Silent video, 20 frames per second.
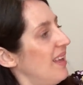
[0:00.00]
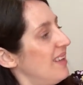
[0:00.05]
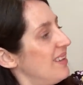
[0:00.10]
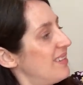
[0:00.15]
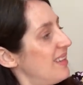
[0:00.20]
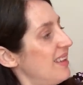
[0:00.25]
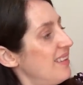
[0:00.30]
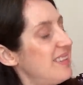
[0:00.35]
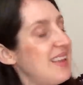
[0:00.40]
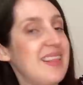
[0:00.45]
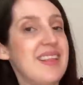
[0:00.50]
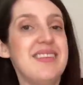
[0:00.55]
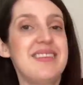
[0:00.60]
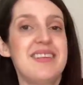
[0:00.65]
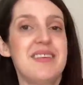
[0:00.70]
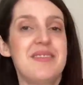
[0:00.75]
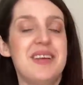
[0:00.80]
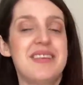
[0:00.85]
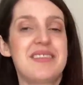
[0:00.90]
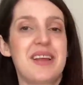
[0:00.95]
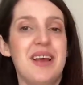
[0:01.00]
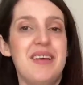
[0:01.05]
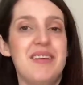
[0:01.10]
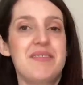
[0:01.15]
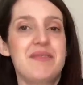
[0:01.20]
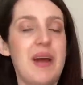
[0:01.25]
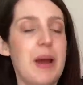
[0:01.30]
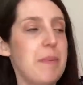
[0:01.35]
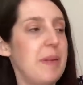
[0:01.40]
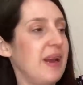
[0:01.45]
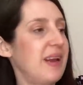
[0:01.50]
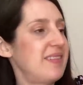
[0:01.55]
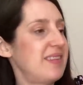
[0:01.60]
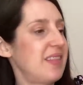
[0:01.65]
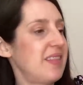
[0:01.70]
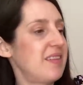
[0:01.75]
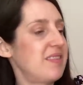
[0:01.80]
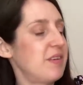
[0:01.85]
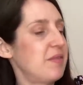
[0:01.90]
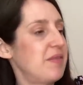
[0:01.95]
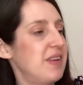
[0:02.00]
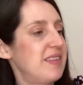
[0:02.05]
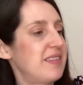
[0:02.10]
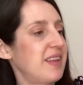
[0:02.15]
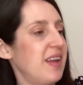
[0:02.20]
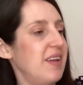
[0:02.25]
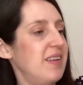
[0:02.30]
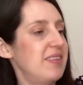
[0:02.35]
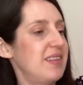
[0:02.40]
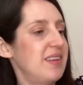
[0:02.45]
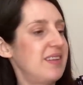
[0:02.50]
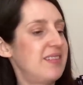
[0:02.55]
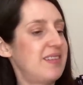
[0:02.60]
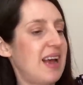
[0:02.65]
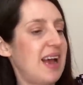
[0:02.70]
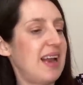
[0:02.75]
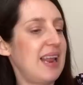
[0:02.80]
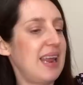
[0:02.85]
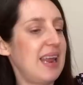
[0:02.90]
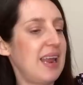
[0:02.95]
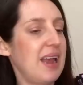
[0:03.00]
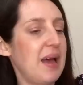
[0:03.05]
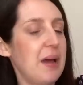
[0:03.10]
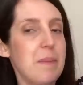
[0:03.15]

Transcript: So this, yeah, this is the viscose fabric. It's another sort of viscose challis,